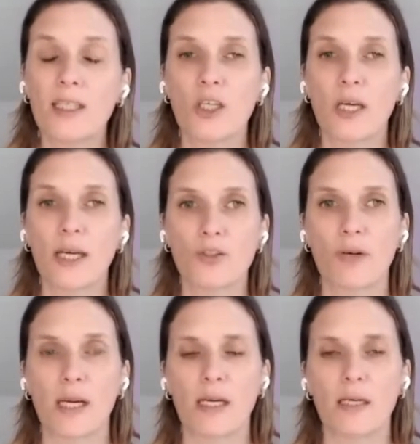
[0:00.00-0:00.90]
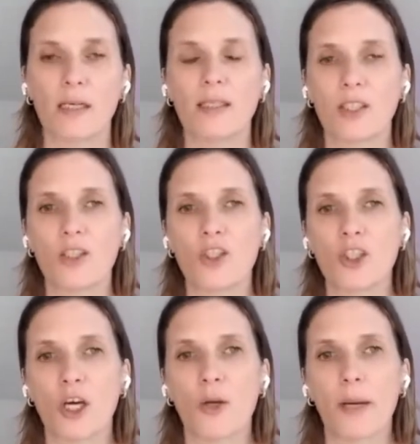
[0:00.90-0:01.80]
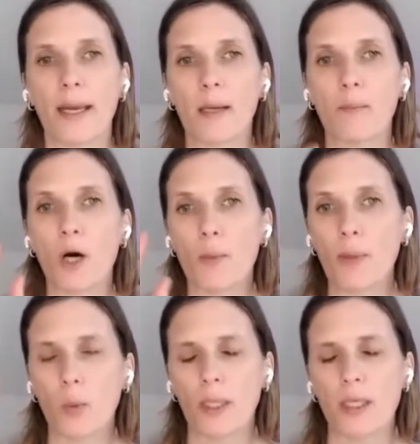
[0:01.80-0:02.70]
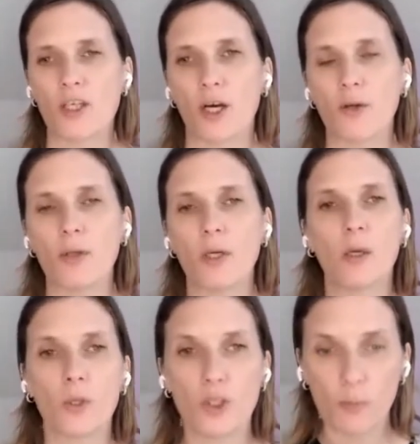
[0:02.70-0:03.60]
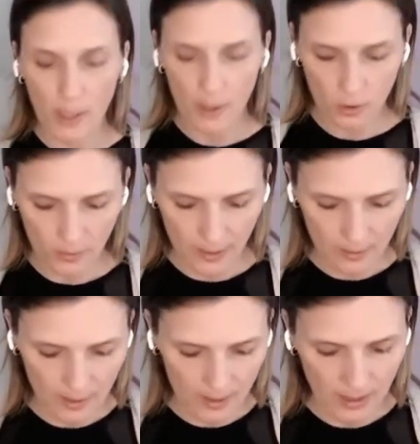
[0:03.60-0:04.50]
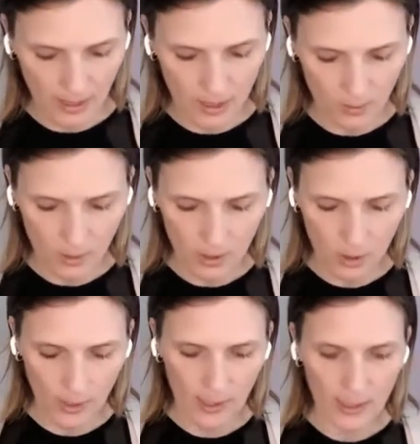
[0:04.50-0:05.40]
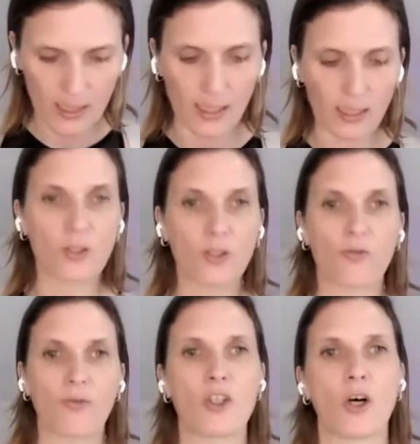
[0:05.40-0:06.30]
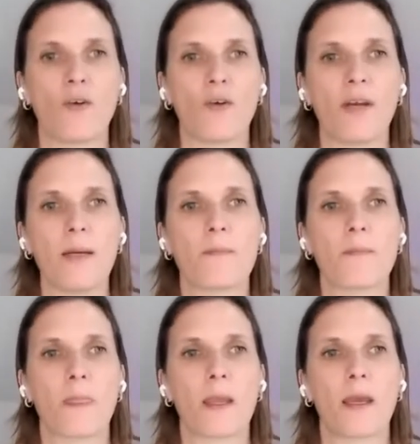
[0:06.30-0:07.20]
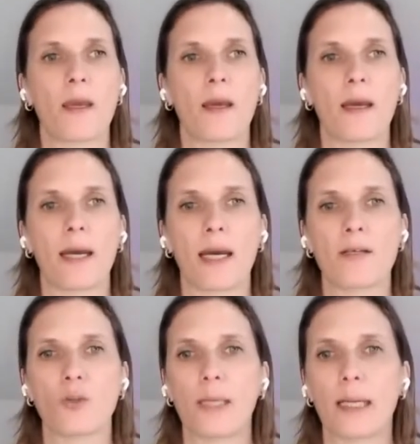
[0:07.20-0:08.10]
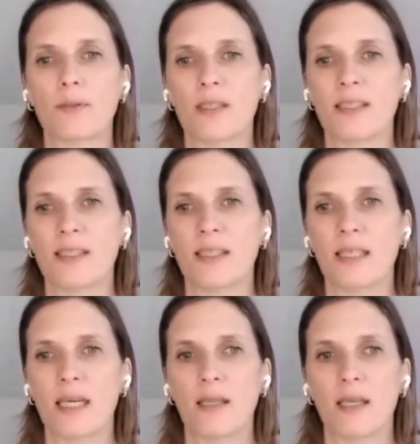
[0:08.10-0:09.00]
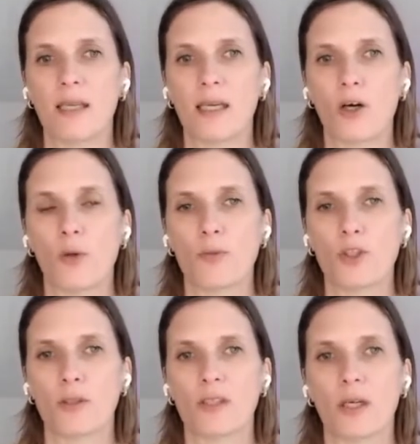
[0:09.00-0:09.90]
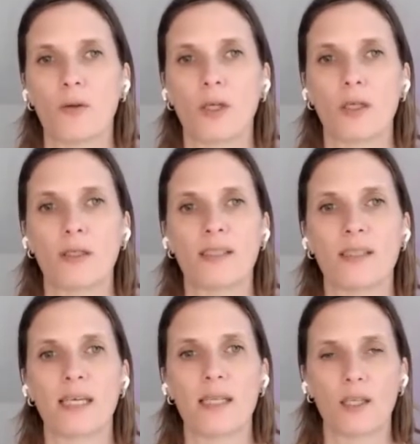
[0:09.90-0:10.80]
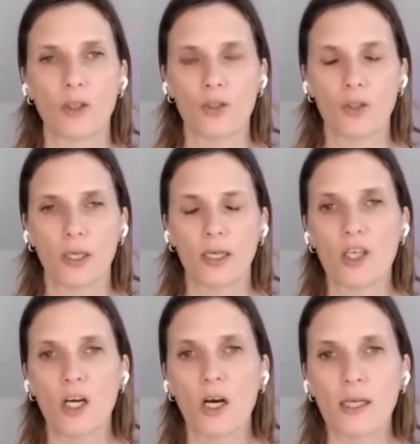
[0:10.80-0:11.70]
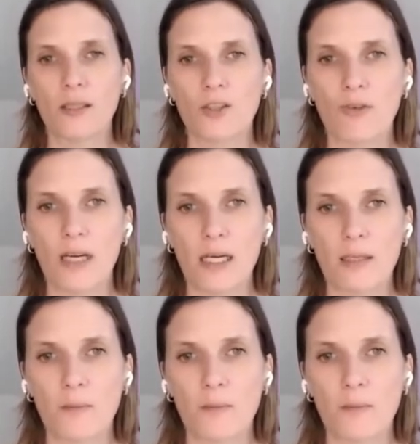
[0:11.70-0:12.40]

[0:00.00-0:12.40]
share screen, it's going to show a pop-up window, which you might not be able to see. So I'm going to quickly take a screenshot of it. And you'll be able to see the options. So you can see that you can do the entire screen.